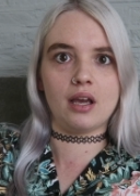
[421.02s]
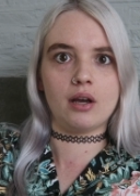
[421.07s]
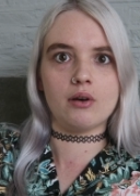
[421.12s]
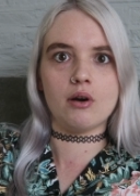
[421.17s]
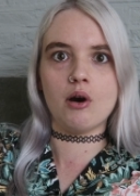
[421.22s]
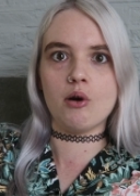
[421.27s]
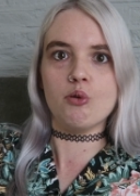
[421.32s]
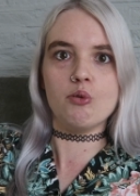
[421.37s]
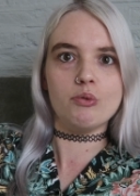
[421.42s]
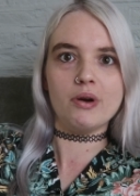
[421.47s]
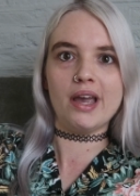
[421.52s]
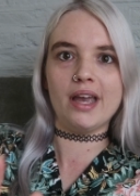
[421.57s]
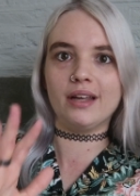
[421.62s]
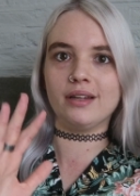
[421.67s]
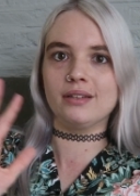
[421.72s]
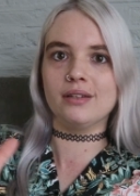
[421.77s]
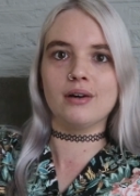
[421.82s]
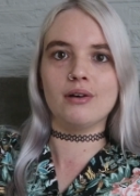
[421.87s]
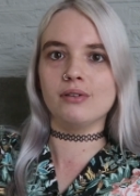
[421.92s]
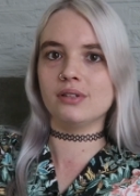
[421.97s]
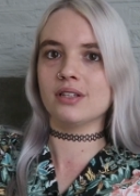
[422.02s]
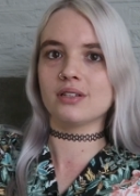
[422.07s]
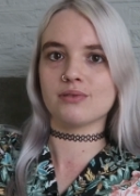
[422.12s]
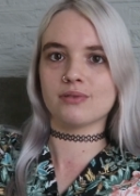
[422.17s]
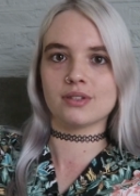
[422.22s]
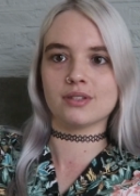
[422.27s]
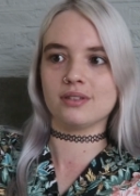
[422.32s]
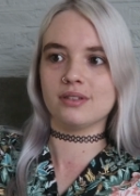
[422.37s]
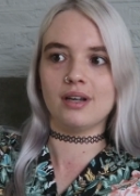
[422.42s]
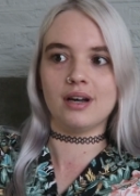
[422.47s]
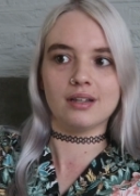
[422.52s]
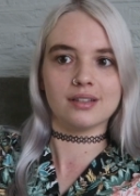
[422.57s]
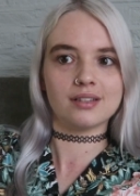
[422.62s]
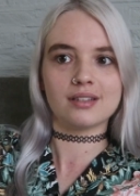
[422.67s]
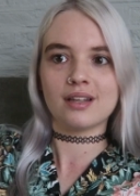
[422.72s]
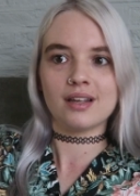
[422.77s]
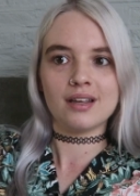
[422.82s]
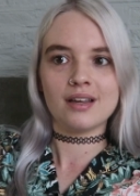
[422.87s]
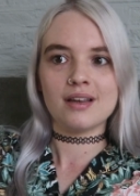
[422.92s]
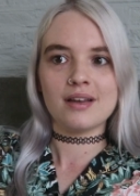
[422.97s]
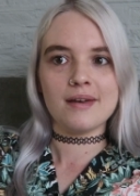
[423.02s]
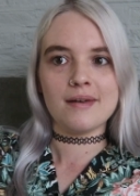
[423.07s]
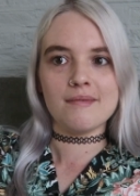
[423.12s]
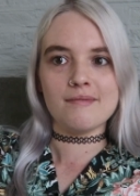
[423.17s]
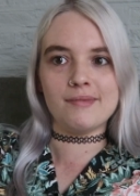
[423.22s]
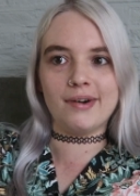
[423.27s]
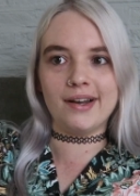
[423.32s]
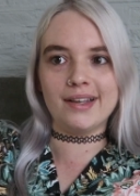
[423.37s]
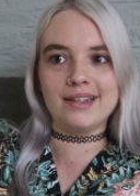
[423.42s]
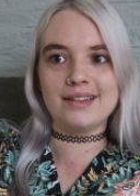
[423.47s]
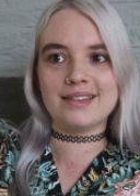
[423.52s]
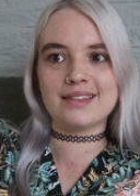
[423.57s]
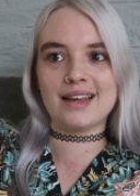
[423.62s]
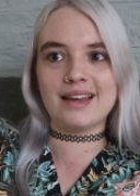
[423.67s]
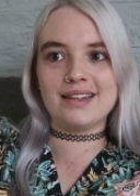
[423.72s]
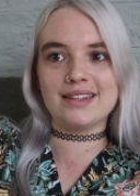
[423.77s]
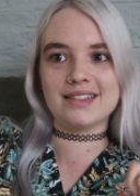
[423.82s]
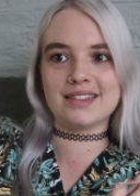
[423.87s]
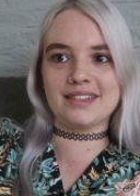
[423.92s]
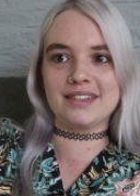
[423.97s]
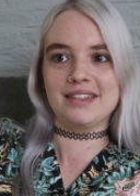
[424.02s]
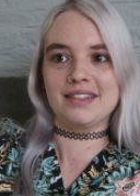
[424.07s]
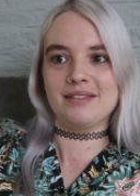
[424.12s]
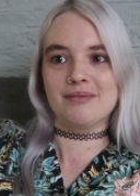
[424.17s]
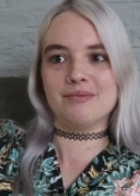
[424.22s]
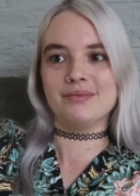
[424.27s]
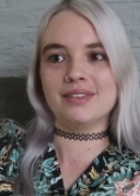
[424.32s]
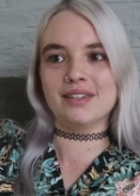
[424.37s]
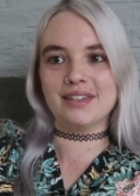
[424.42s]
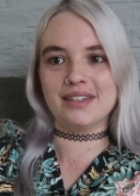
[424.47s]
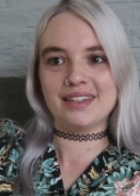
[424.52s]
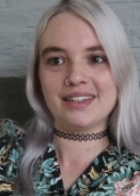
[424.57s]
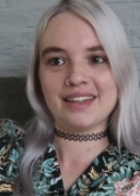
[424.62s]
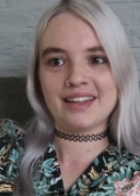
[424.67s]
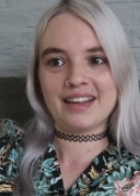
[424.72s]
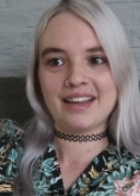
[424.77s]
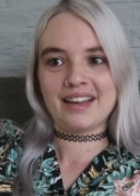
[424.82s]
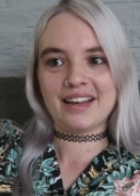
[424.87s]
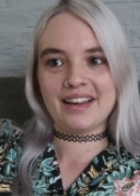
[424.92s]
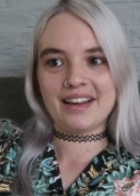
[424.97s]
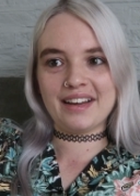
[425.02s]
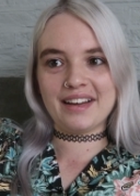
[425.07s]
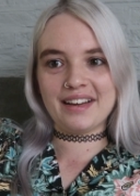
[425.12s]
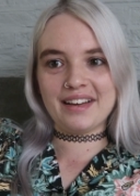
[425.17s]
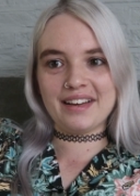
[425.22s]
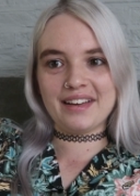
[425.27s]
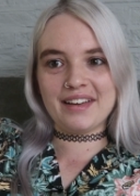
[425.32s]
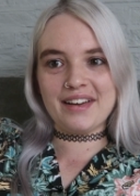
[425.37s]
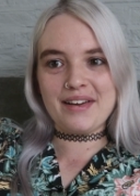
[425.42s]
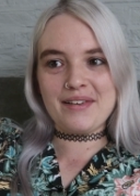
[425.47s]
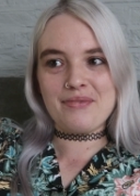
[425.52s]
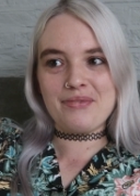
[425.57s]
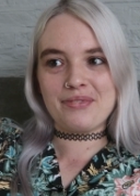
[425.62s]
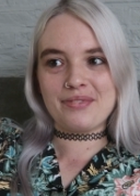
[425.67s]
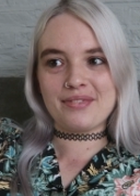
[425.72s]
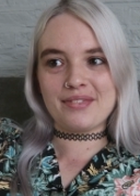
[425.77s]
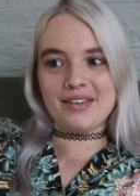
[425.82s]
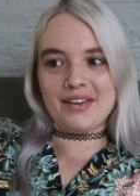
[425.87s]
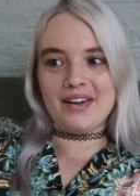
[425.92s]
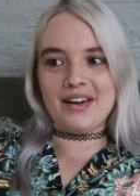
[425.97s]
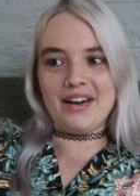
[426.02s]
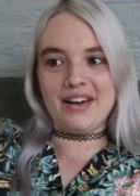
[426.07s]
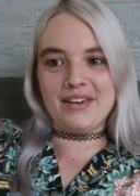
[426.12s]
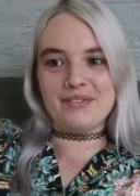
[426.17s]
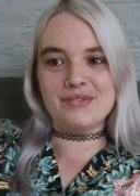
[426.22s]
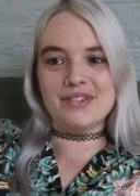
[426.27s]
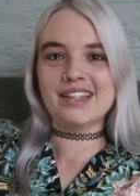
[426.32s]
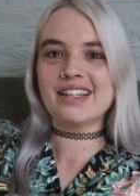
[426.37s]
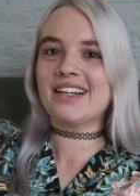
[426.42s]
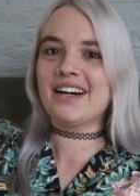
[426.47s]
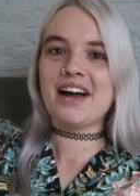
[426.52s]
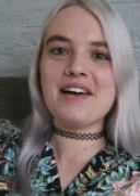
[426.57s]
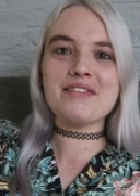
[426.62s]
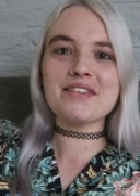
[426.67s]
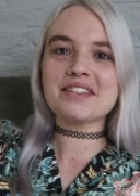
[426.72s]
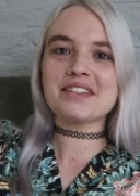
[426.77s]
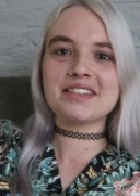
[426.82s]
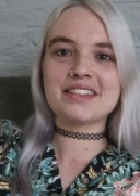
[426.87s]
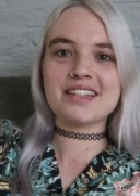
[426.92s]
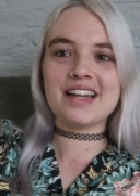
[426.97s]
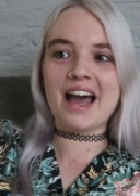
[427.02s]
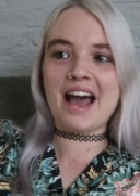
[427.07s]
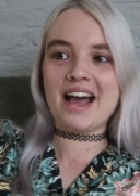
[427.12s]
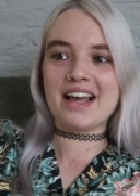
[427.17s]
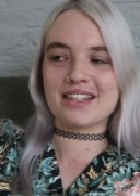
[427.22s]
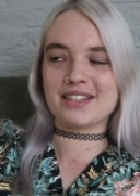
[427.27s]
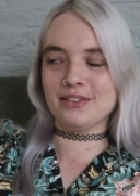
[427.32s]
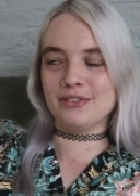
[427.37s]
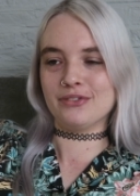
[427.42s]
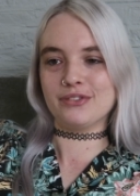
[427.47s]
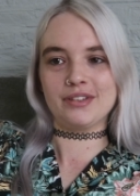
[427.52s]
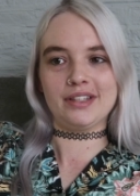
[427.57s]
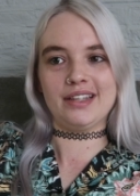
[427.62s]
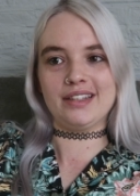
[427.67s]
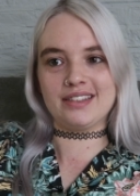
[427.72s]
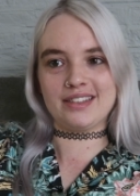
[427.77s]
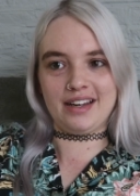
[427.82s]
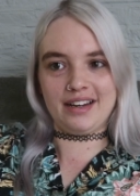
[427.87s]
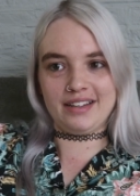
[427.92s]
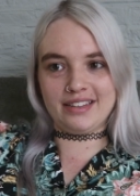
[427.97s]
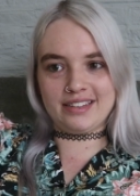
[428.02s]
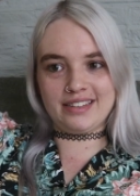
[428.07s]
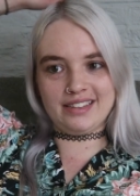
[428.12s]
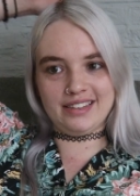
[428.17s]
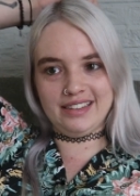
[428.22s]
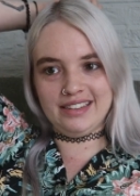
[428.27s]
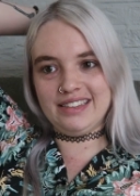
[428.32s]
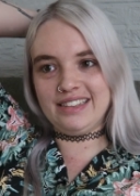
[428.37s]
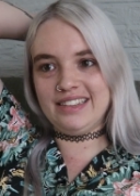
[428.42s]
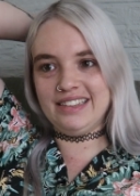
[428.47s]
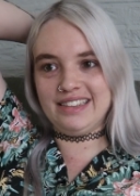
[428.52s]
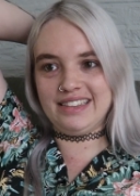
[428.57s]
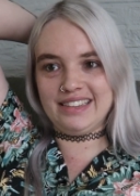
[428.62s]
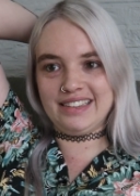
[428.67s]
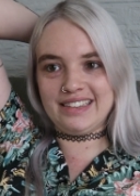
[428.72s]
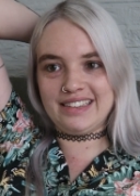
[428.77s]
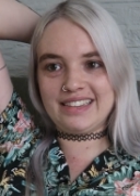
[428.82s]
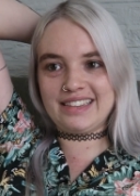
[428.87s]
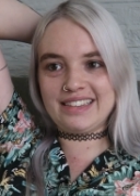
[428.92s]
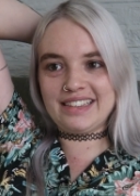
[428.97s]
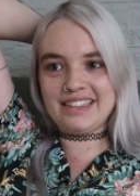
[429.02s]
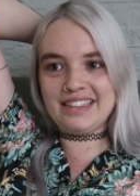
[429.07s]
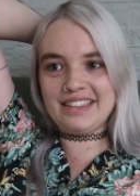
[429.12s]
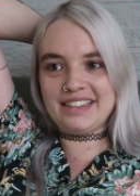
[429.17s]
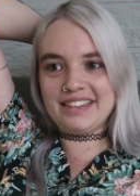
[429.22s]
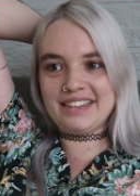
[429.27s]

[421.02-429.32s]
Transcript: like, oh, wait, no, this was not my intention. But Oh, but the guy was just an asshole for the entire scene. Jesus.